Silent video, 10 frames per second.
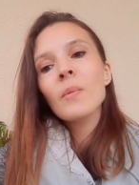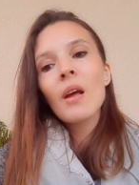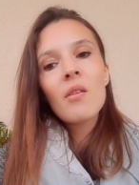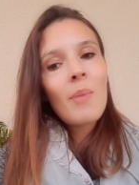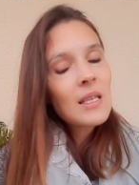
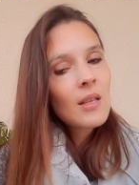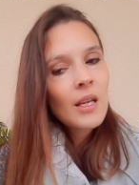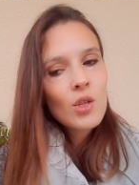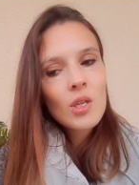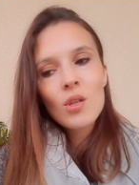The best
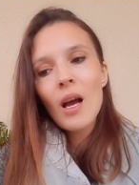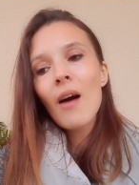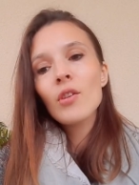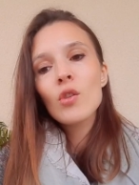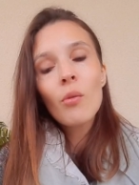thing is to
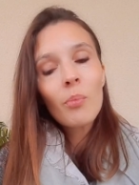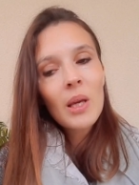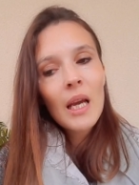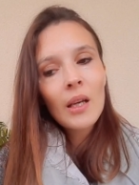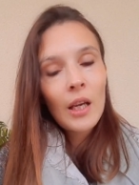have a
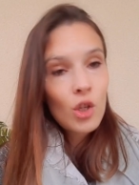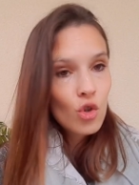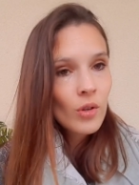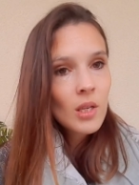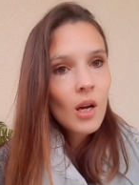European
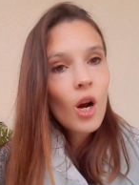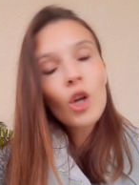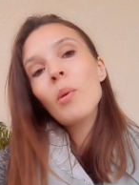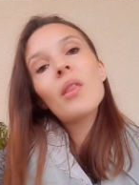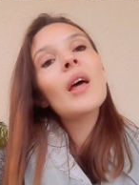insurance
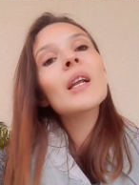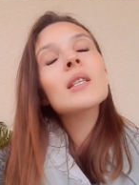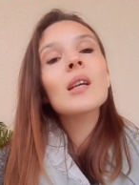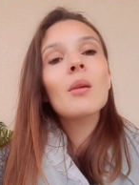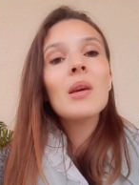card, but then it's
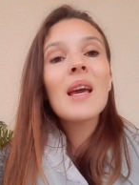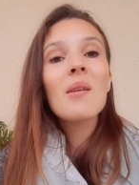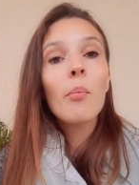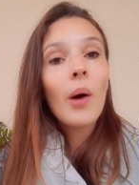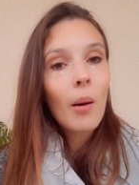going to be a
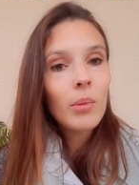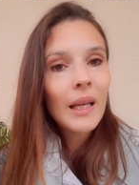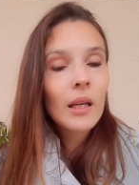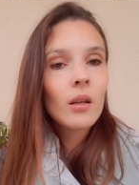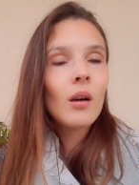
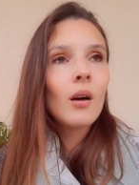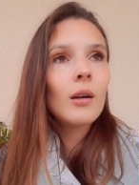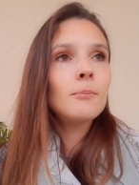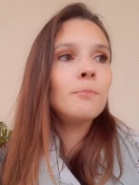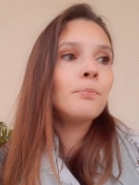public
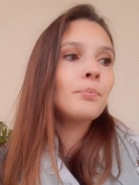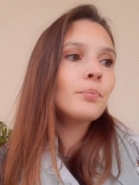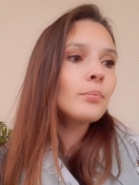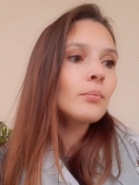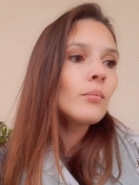
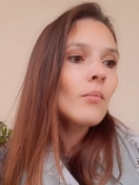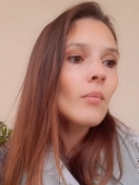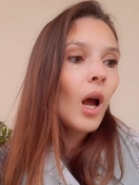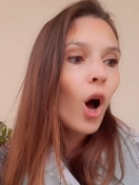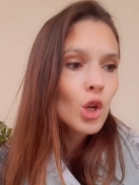
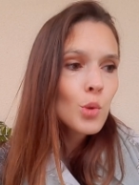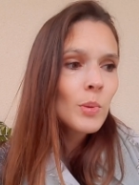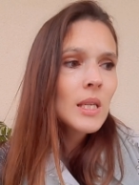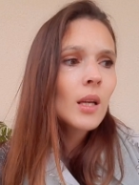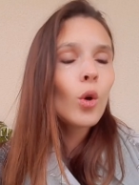
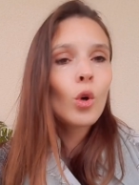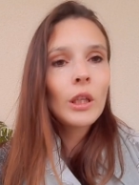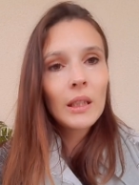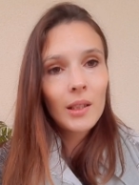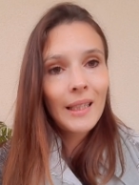hospital or a
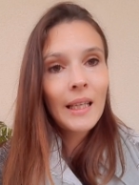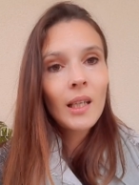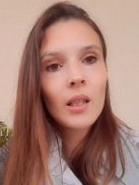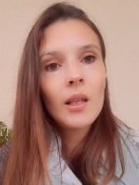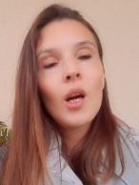clinic
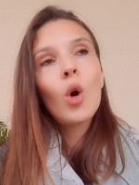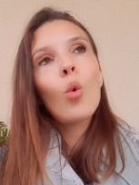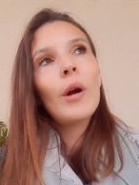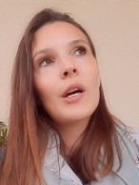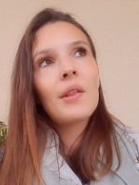
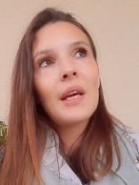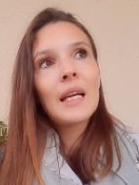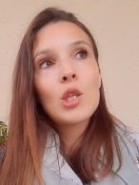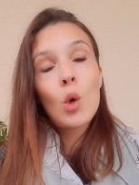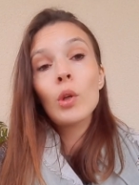where they
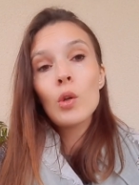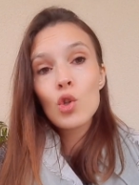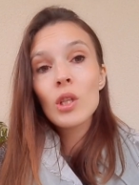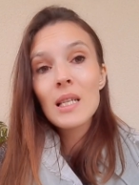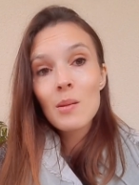don't
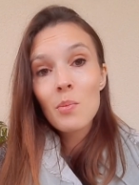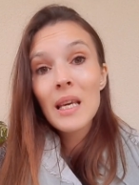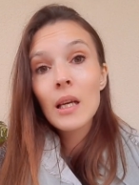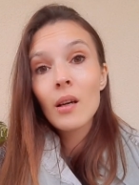usually speak